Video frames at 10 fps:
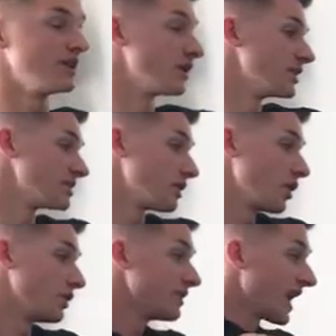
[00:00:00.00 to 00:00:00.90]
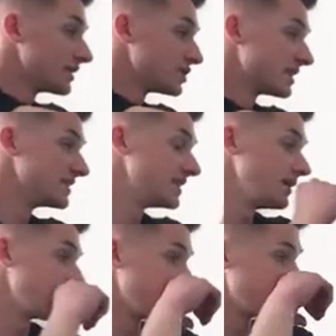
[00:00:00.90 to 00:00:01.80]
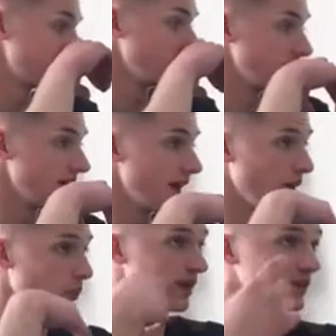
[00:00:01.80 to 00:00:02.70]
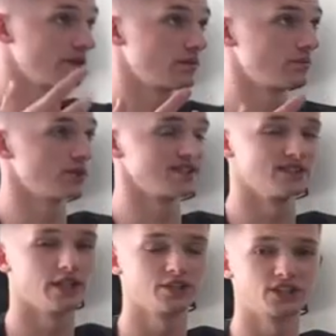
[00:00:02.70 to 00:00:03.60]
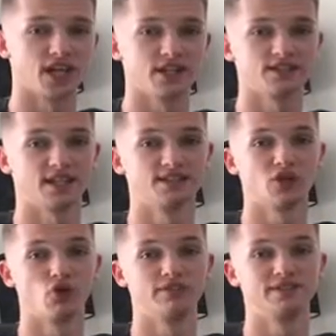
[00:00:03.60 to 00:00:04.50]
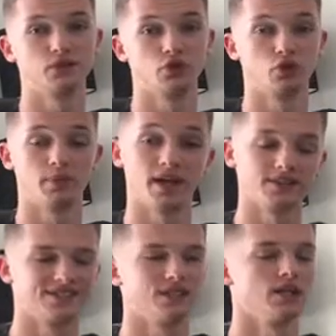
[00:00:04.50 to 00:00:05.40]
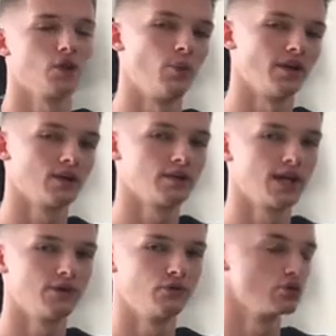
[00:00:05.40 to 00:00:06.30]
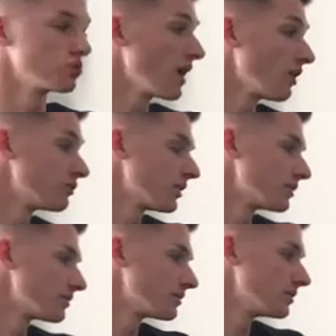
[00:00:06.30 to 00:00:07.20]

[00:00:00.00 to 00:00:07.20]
because as you can see from the 2 there, when the presentation gets sent over to you, you'll be able to see a little bit clearer as well from